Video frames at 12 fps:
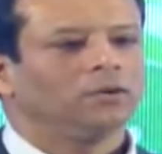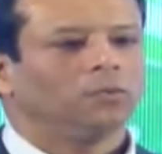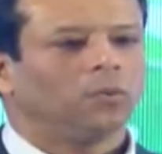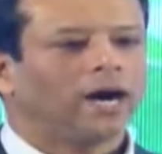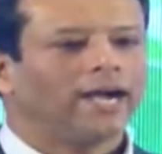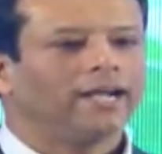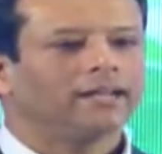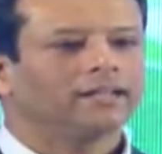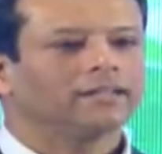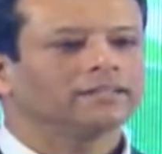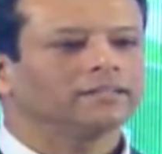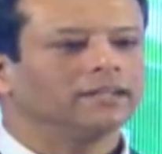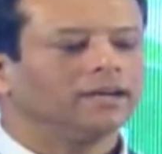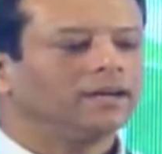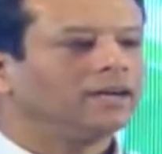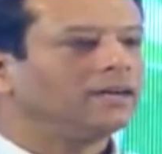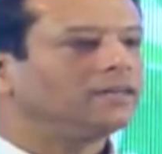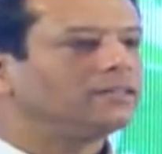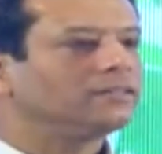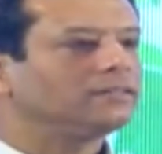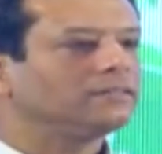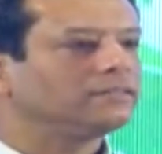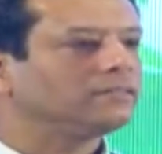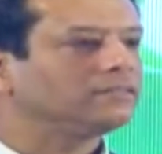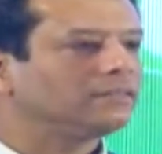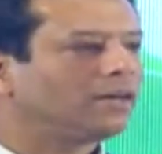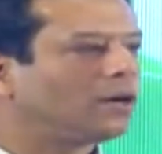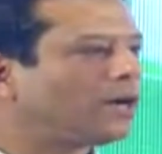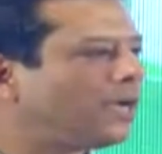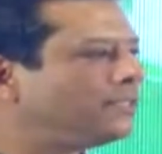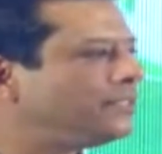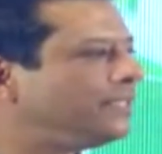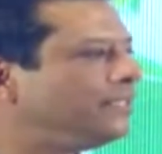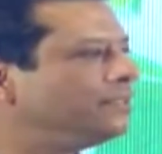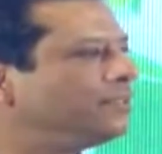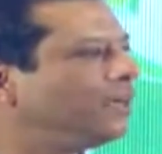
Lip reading: While I see